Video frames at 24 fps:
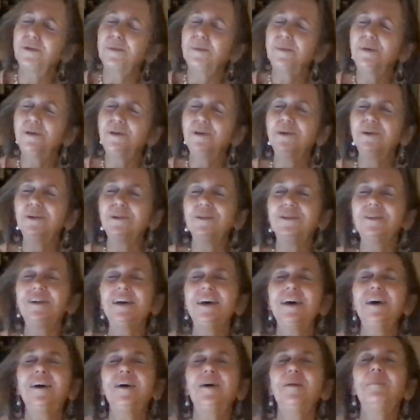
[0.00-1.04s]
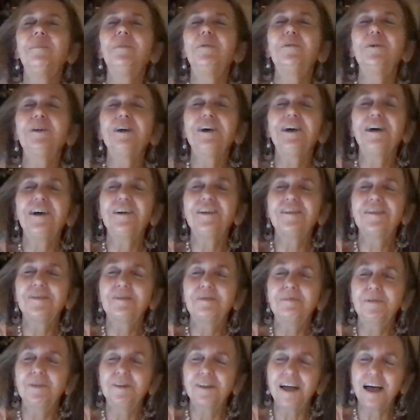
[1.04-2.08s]
moon bring us
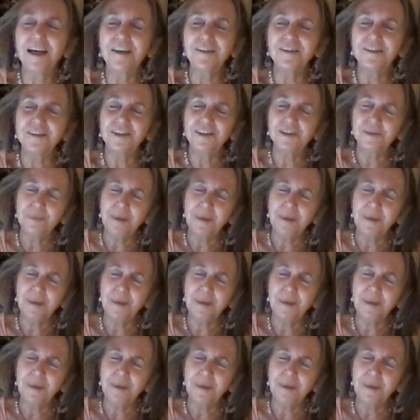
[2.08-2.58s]
blessing.